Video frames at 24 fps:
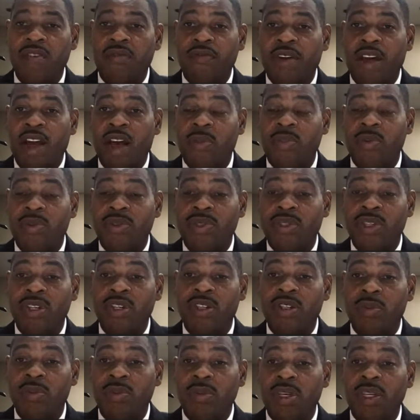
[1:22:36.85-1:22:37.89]
85%
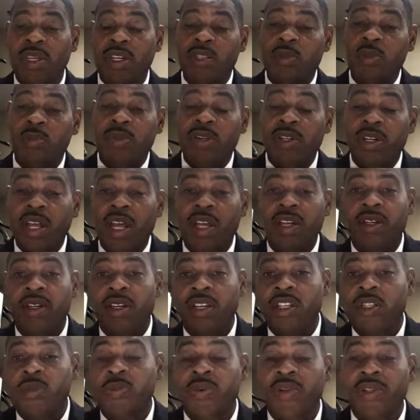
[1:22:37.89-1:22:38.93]
to be his
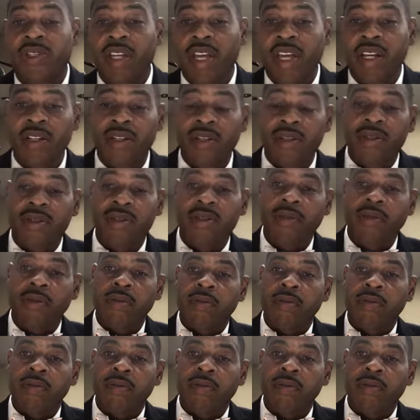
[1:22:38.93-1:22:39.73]
protectors.